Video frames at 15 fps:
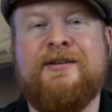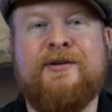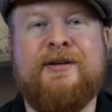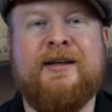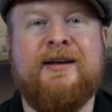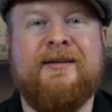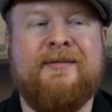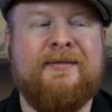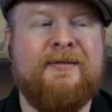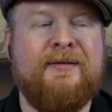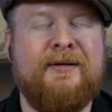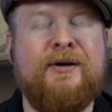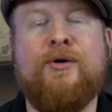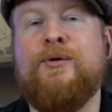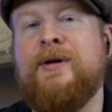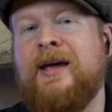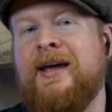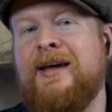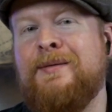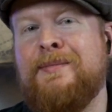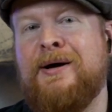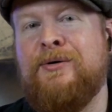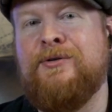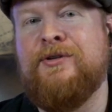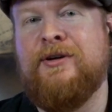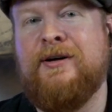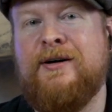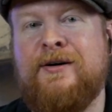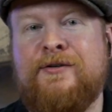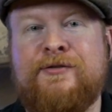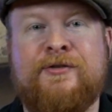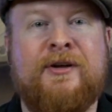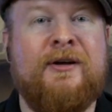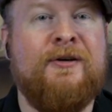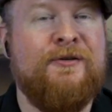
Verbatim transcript: You get an okay amount of